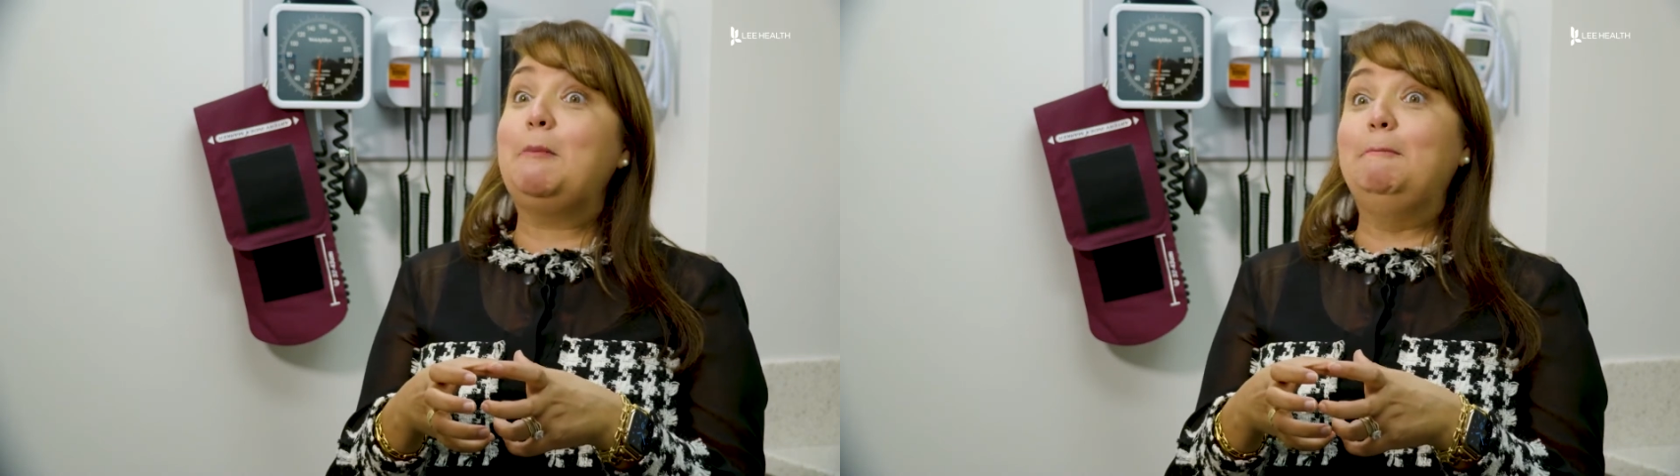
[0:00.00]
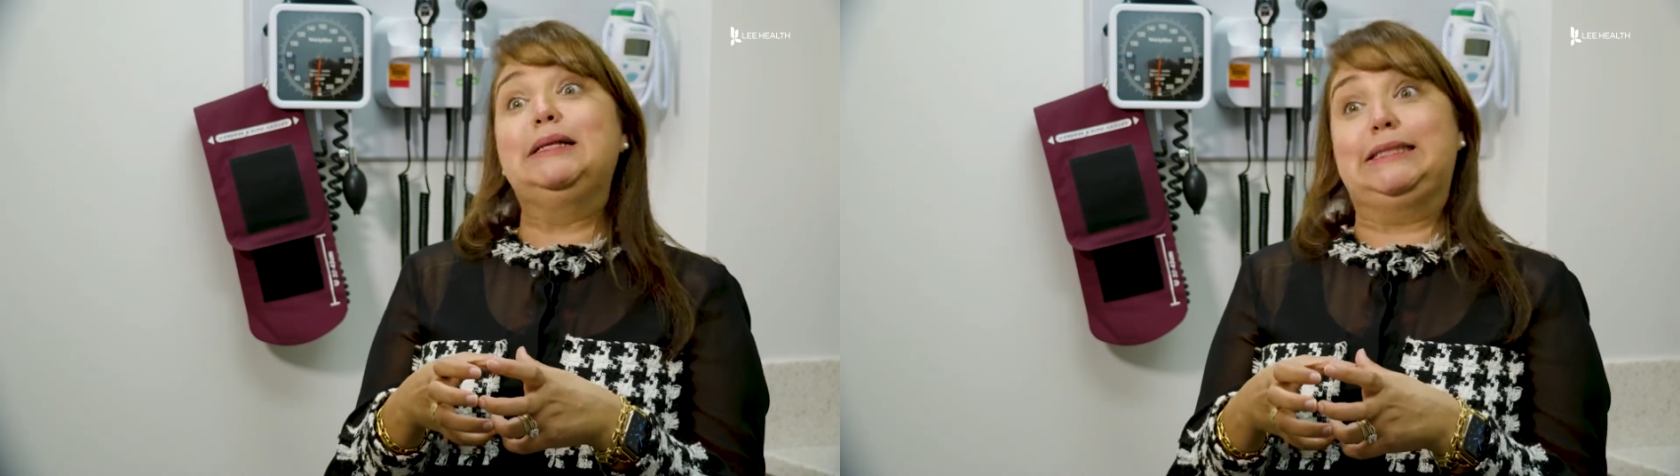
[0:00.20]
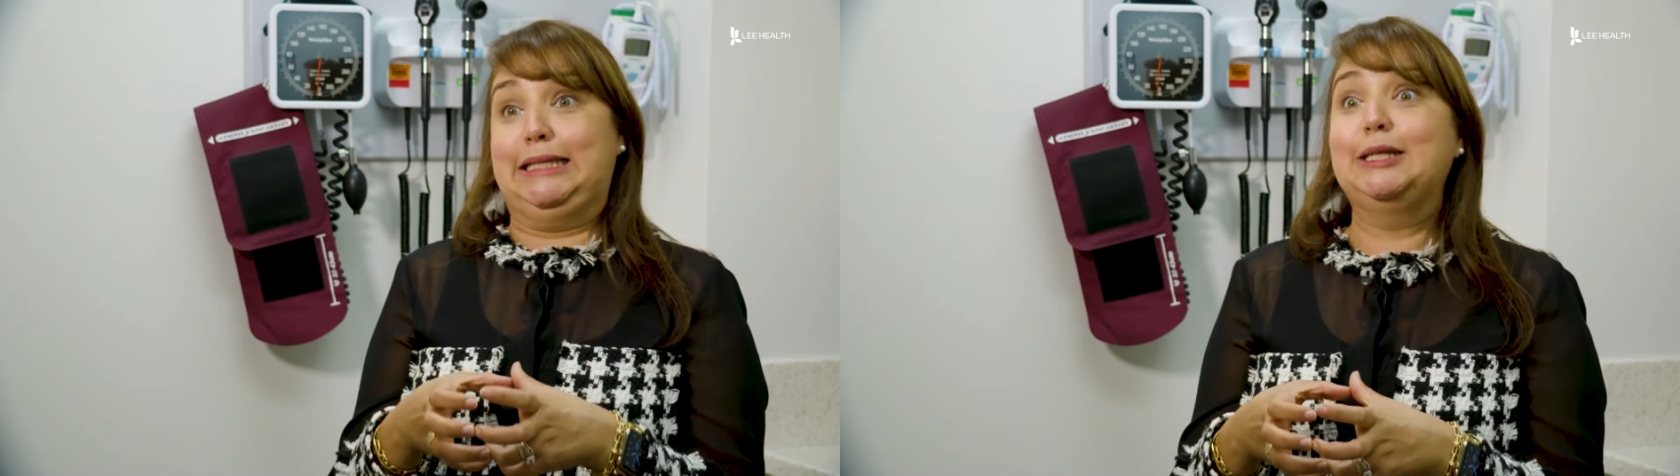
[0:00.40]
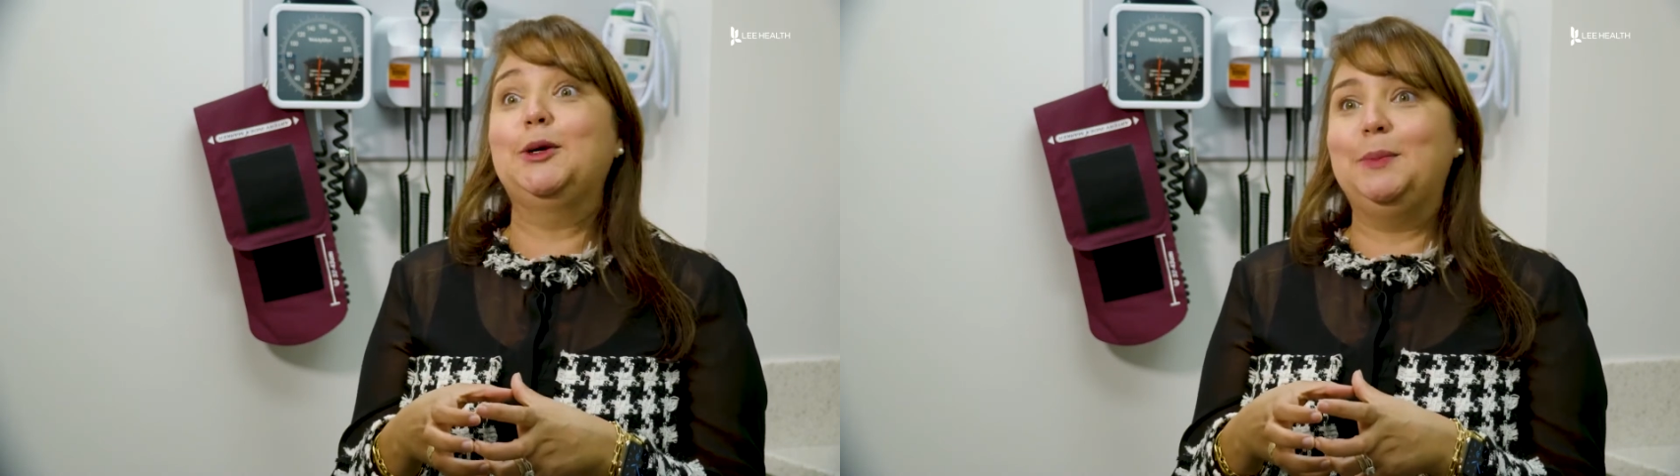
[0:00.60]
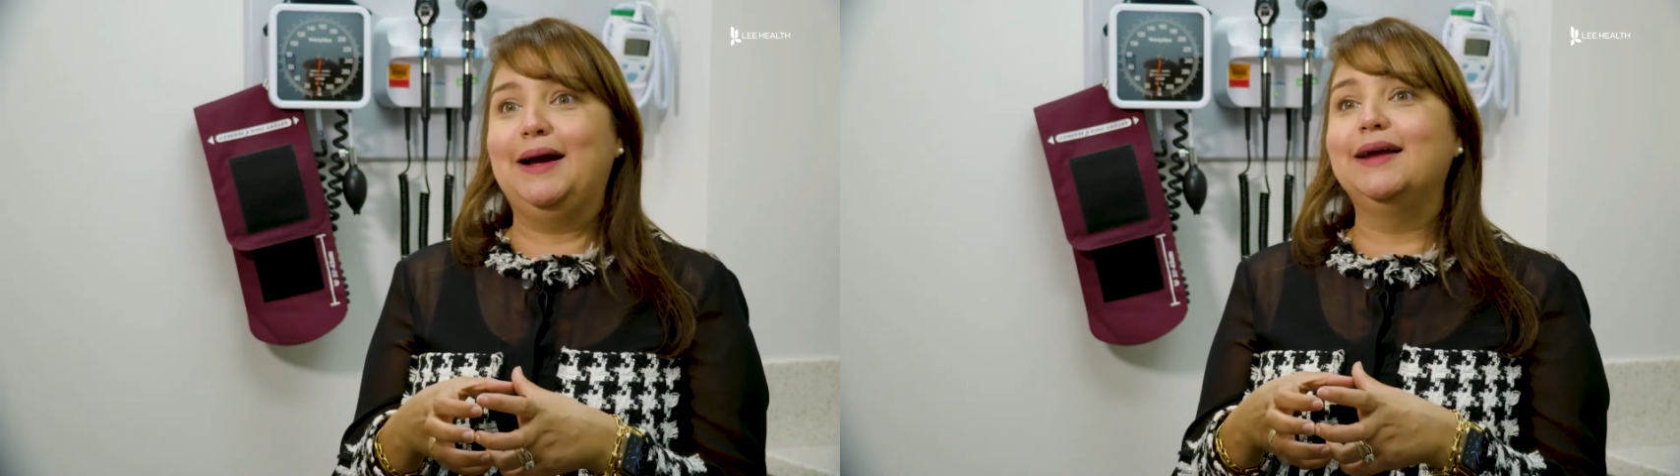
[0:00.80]

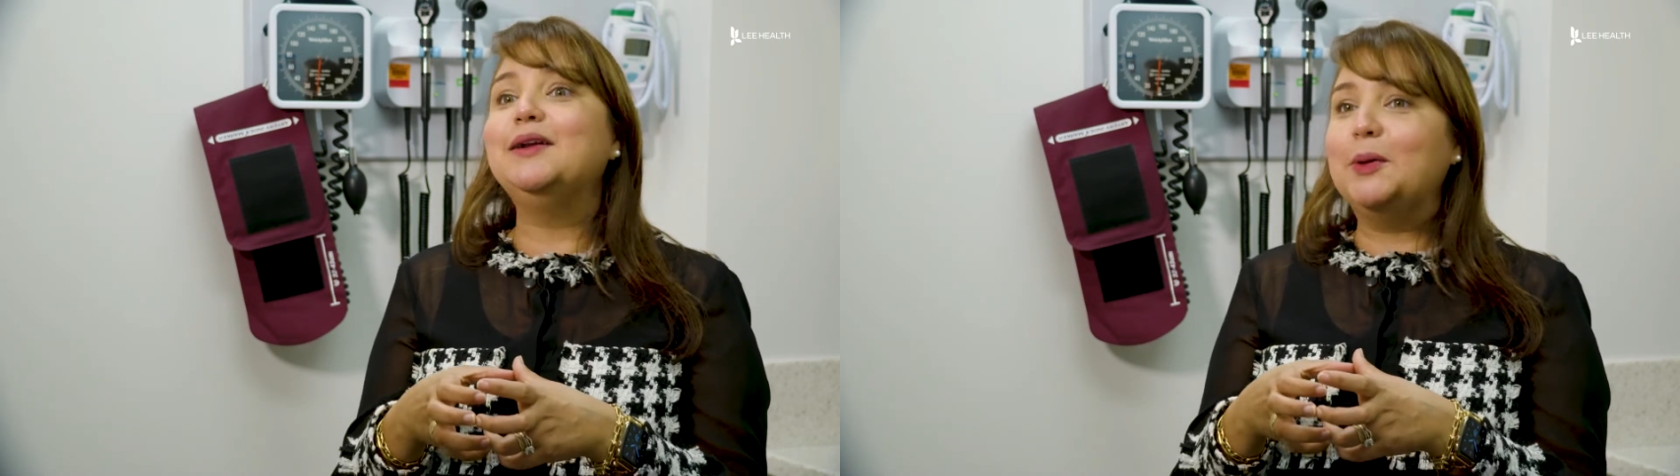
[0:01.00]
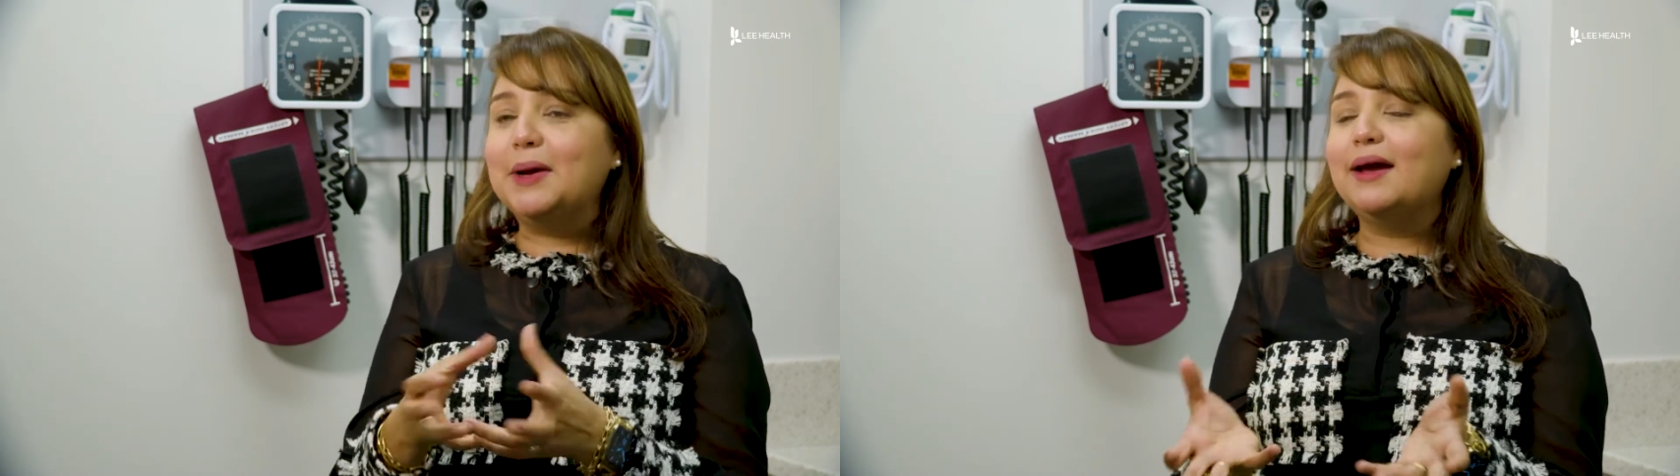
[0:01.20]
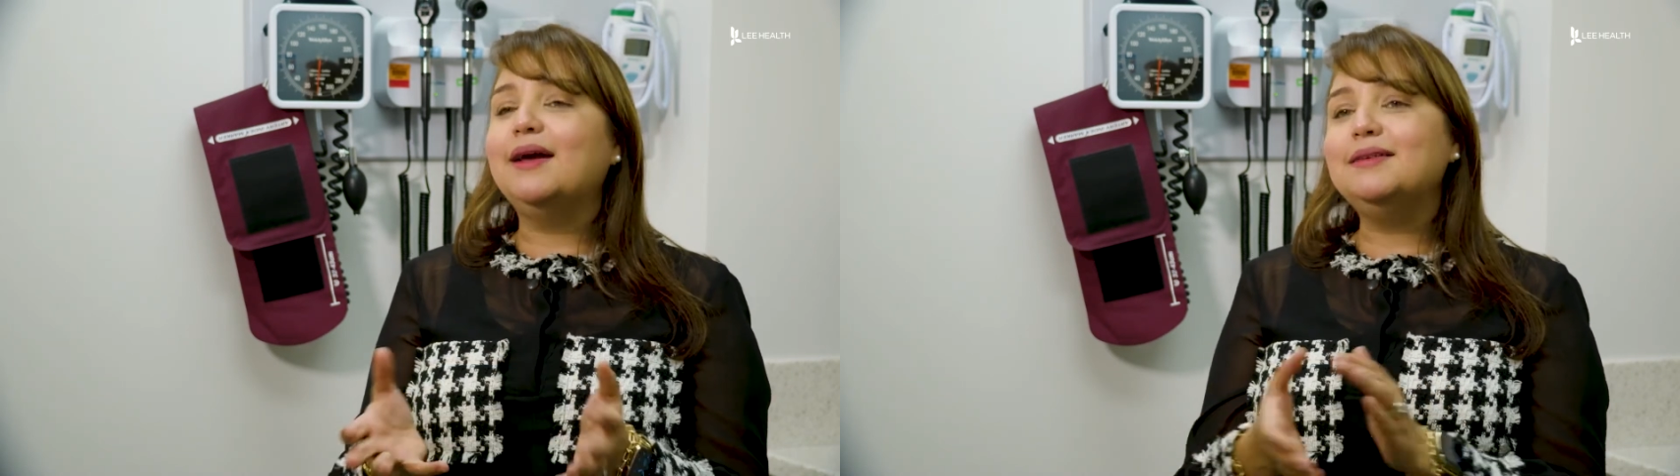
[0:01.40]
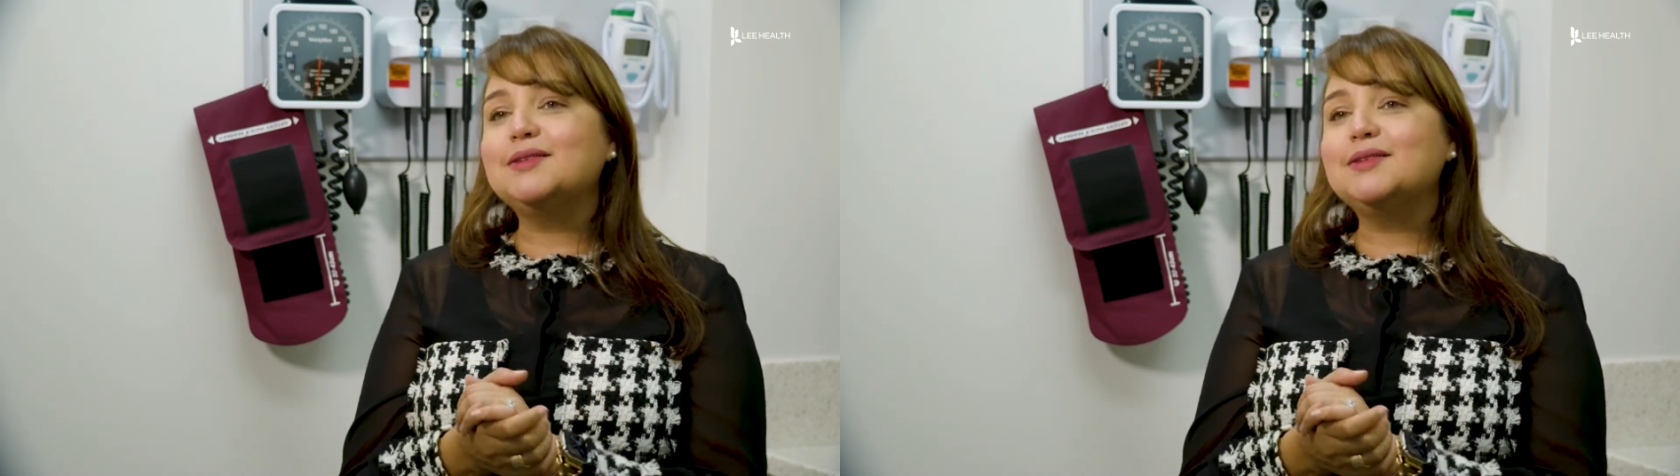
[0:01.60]
mosquito bite, okay?